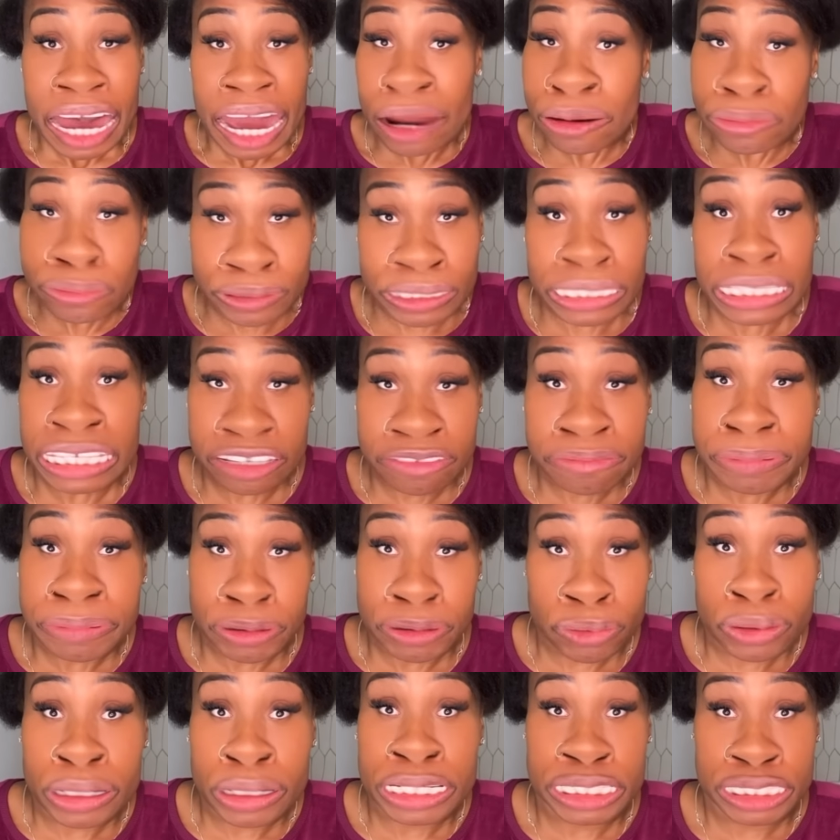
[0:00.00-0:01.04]
I really have
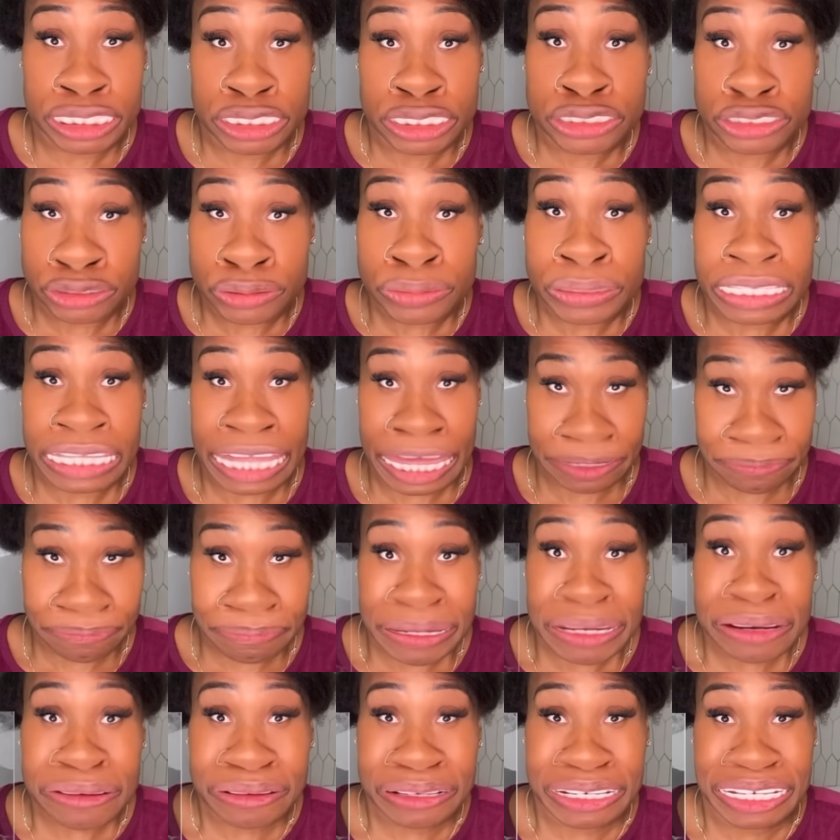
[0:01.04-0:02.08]
been wanting to do it like
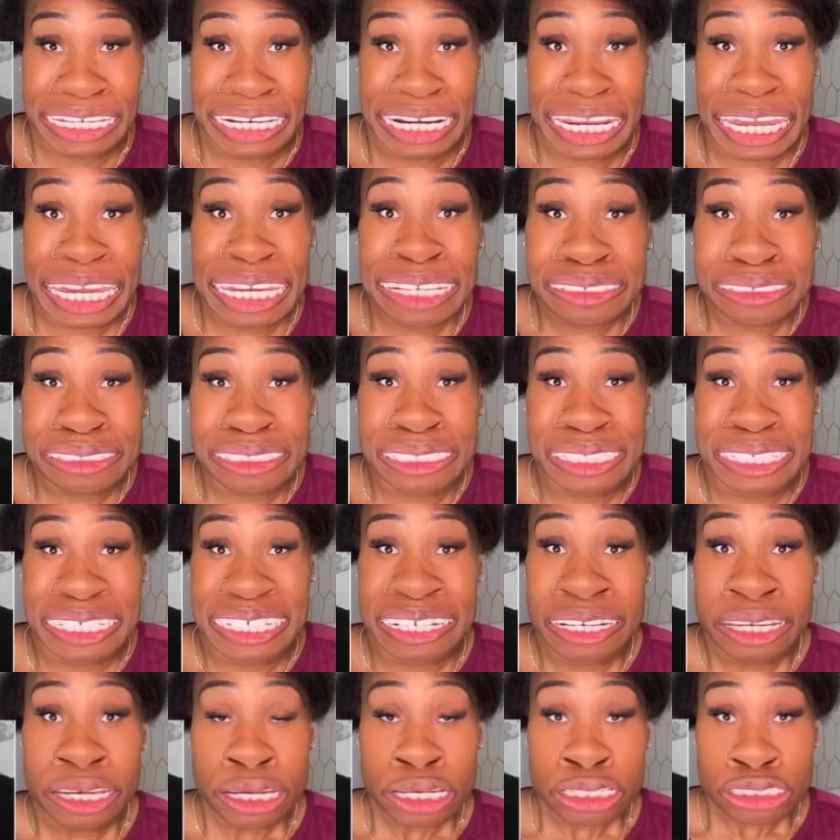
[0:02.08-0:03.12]
Marian
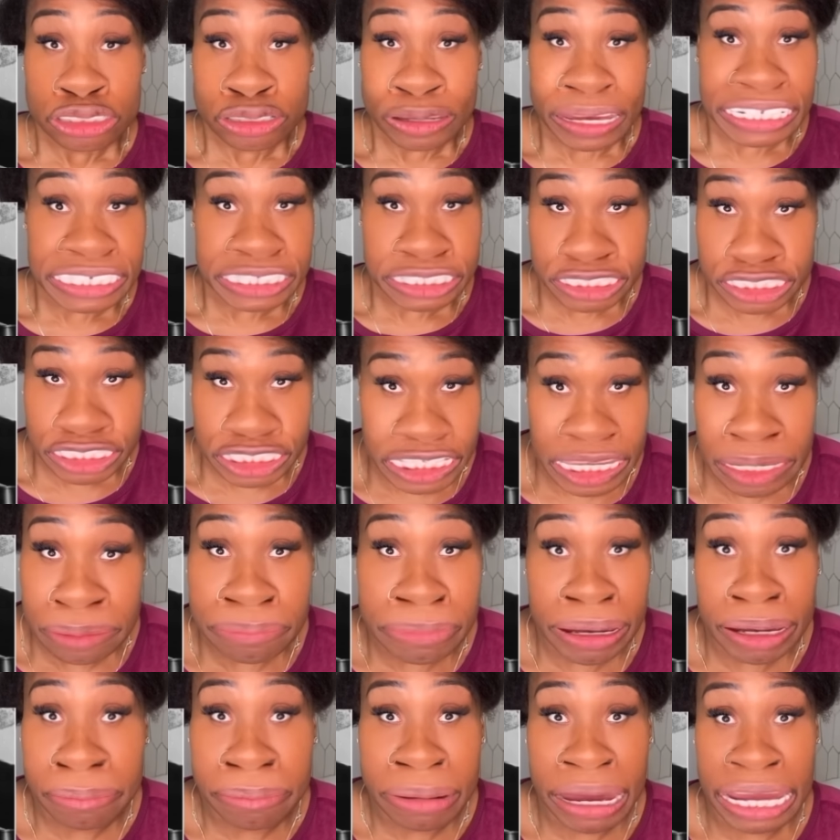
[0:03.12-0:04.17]
Anderson, so I just
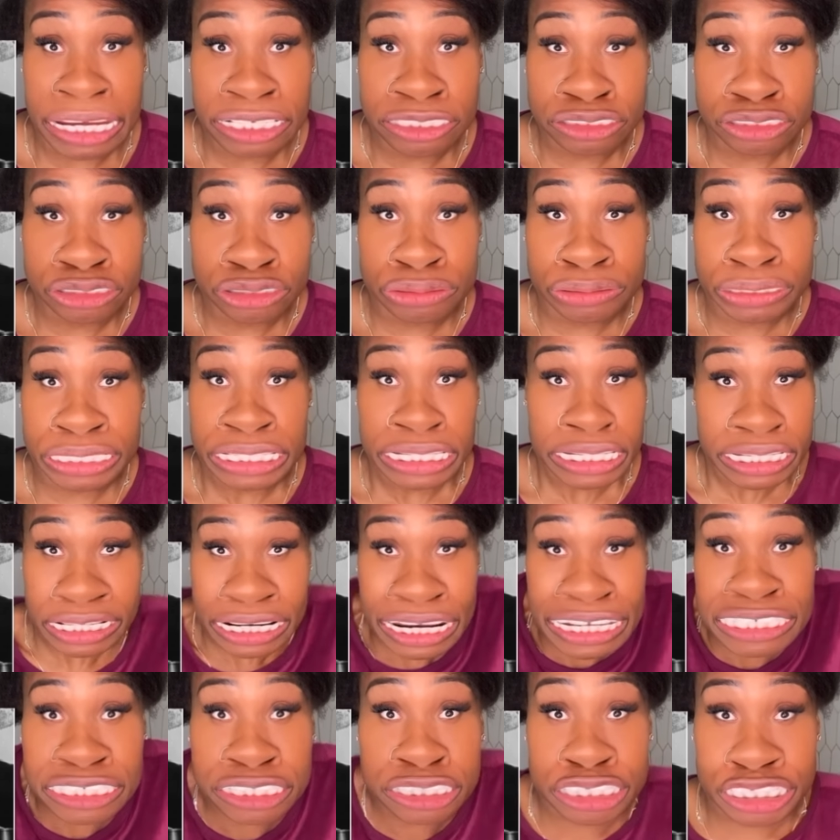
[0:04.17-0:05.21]
set my mind to it
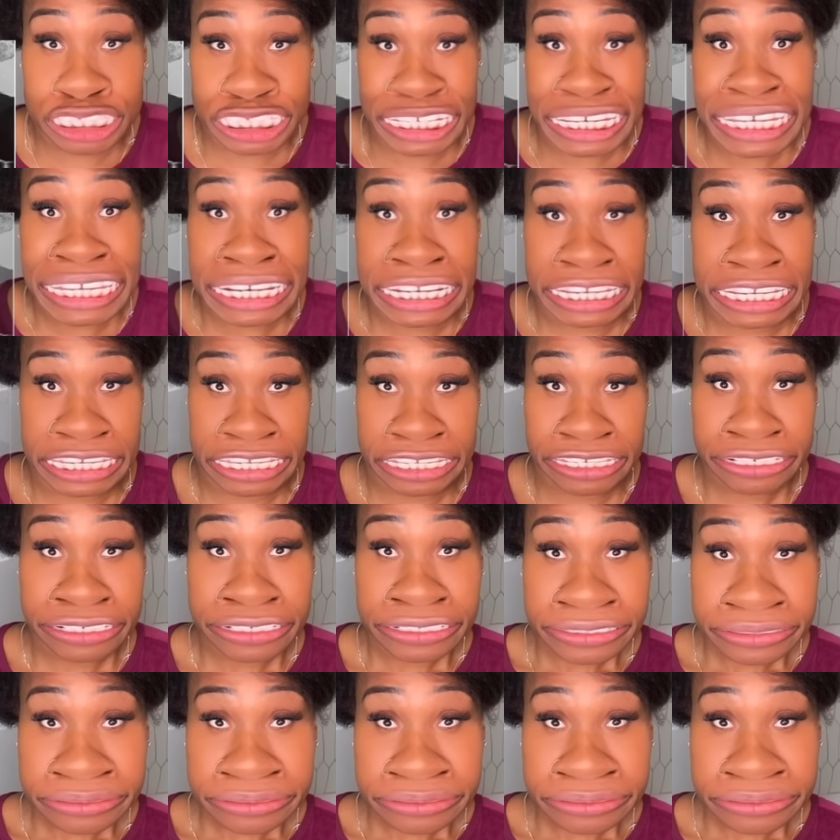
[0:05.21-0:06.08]
and I just did it.